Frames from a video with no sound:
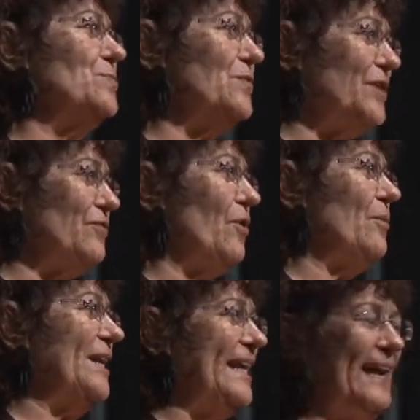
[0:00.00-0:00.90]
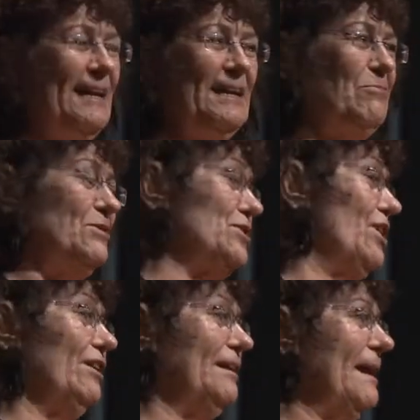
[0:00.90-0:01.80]
moving forward again, it was
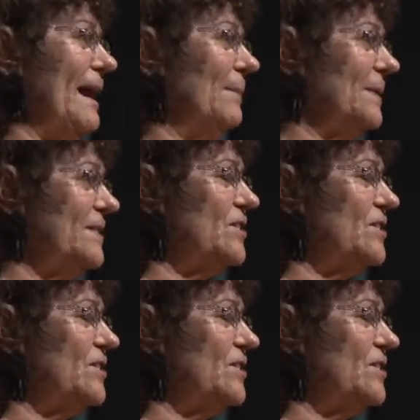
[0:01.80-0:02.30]
not going to happen.